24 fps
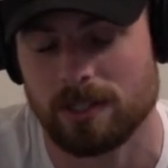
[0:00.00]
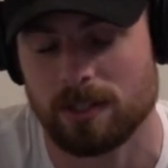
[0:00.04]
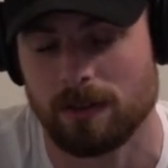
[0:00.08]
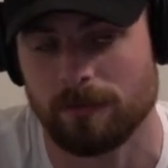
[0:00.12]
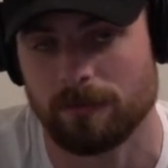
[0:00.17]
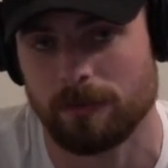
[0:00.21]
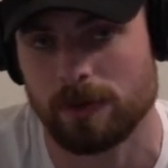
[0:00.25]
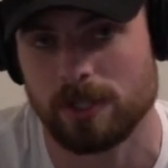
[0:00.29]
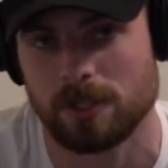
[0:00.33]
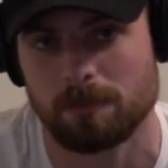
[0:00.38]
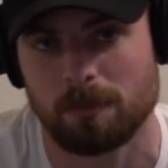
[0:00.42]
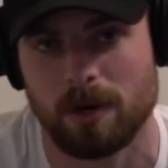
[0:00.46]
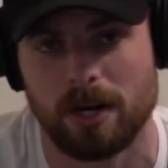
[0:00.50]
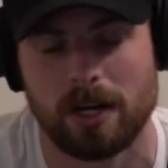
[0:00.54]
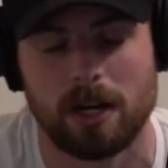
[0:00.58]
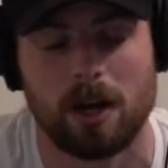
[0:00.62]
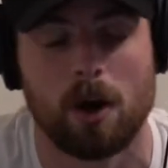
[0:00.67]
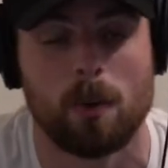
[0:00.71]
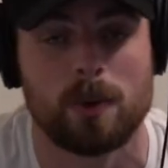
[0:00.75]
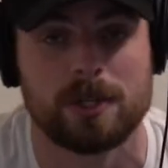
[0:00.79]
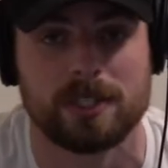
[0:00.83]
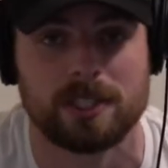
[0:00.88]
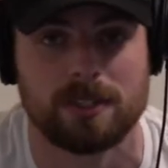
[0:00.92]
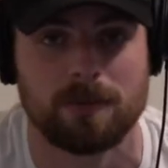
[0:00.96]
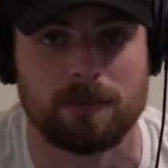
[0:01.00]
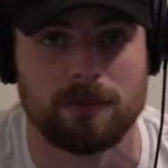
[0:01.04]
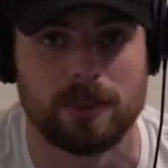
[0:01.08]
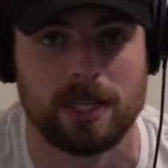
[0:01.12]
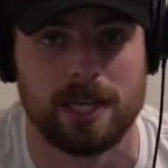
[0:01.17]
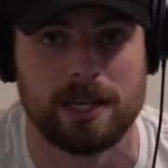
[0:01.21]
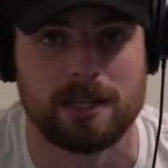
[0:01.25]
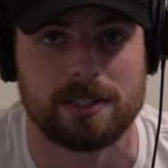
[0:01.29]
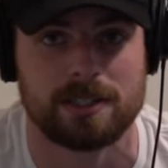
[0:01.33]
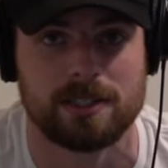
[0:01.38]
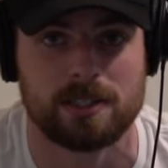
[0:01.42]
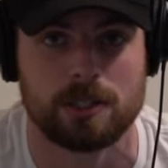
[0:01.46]
The first part, I always give
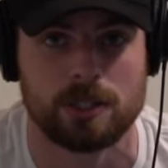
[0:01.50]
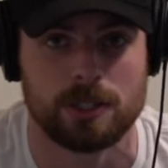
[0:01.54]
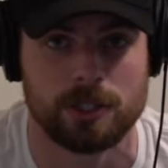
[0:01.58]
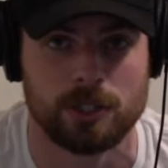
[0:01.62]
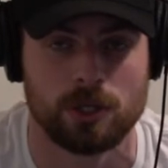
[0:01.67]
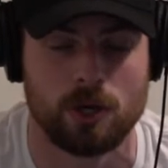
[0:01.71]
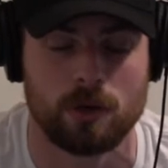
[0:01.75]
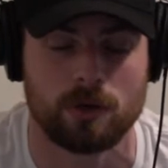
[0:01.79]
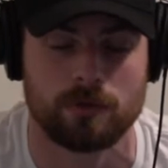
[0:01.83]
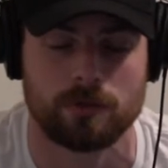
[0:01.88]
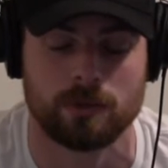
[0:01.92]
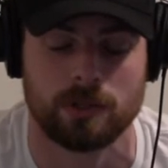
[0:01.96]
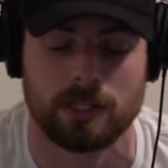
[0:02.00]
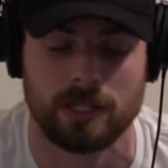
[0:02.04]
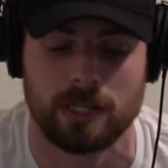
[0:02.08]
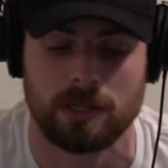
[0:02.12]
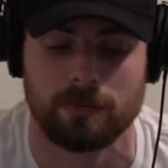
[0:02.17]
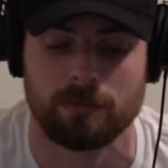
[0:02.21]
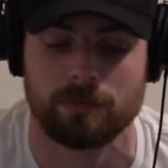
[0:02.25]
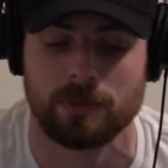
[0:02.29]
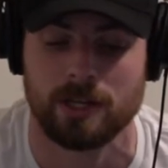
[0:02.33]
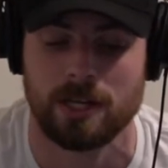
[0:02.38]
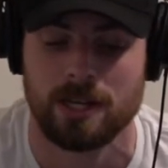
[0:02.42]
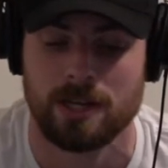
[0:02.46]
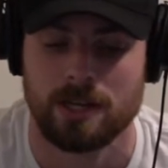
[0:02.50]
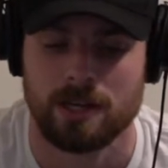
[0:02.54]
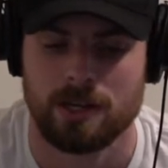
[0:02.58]
thanks and just give